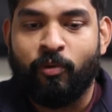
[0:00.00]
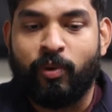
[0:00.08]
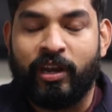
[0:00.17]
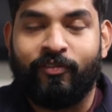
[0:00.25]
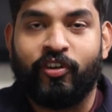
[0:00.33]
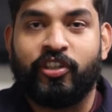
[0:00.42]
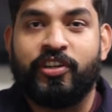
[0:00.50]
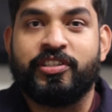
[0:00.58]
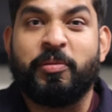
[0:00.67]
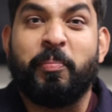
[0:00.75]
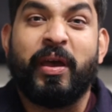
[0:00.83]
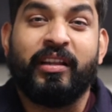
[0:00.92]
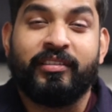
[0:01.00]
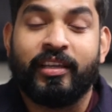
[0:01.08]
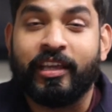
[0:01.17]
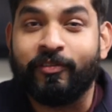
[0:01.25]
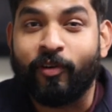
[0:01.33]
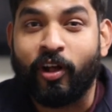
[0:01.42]
Whenever there is a melt
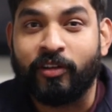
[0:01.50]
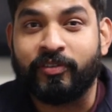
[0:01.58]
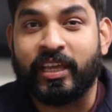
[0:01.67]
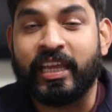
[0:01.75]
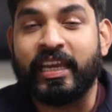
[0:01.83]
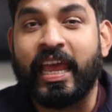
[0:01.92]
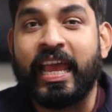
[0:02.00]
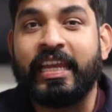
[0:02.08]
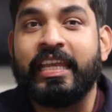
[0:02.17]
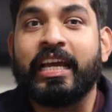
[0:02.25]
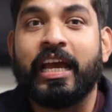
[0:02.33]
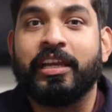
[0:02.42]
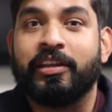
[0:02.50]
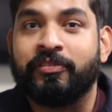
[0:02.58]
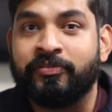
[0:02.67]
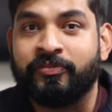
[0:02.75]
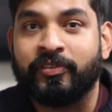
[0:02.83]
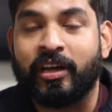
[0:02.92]
involved in any kind
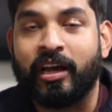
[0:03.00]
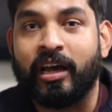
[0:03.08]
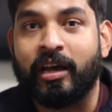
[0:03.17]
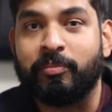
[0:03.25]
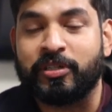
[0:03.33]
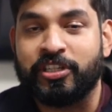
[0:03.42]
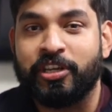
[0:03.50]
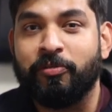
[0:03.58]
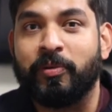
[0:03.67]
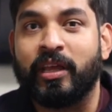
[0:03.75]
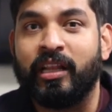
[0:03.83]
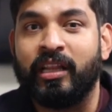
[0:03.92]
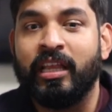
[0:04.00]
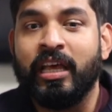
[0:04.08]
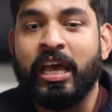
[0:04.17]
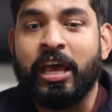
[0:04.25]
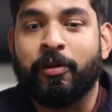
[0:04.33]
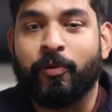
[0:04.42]
of material,
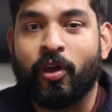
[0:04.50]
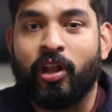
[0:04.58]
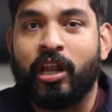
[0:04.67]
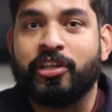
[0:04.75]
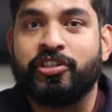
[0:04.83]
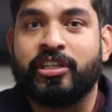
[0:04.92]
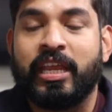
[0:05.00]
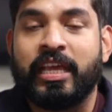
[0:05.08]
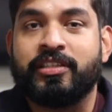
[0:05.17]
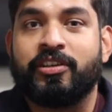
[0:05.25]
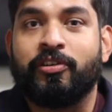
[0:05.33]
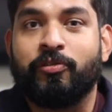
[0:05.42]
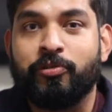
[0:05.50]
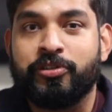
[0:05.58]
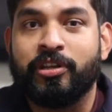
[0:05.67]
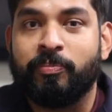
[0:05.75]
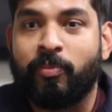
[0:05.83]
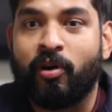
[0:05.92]
rheology takes a
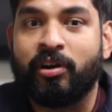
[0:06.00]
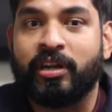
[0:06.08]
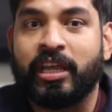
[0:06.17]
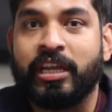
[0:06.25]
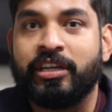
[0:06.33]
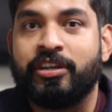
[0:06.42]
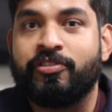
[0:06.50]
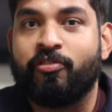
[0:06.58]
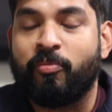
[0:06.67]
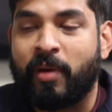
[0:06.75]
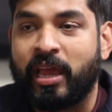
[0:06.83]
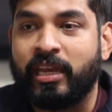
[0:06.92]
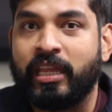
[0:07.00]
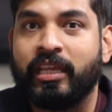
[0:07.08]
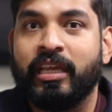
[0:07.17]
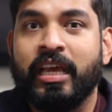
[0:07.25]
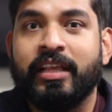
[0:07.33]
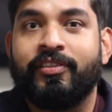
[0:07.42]
crucial part in
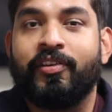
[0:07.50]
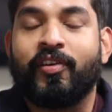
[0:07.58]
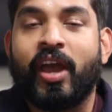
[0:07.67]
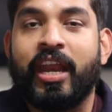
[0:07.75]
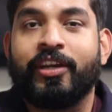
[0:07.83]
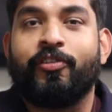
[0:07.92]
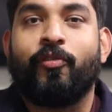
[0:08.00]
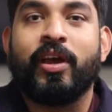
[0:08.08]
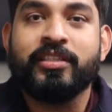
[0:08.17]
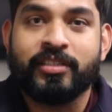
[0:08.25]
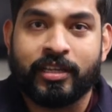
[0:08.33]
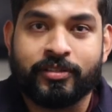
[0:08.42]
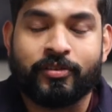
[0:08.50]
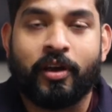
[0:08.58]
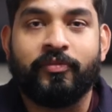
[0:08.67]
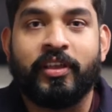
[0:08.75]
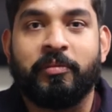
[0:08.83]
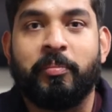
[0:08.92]
determining the characteristics
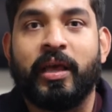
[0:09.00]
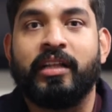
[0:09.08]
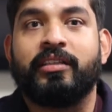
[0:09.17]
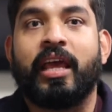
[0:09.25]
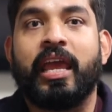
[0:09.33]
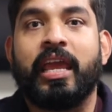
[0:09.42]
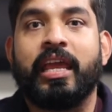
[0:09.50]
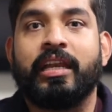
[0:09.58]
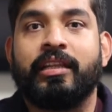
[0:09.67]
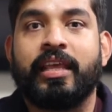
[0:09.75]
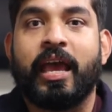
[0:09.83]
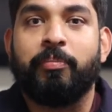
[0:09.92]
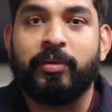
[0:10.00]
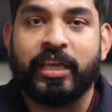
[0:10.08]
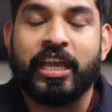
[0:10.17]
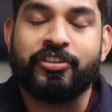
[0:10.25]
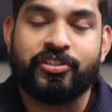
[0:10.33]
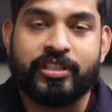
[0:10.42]
of that melt and the
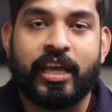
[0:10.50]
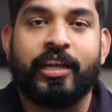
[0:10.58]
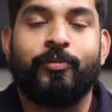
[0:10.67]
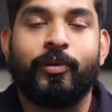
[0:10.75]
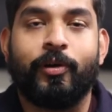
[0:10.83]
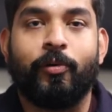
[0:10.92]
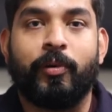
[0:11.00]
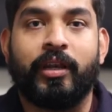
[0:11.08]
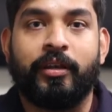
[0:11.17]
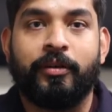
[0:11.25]
applications that it will go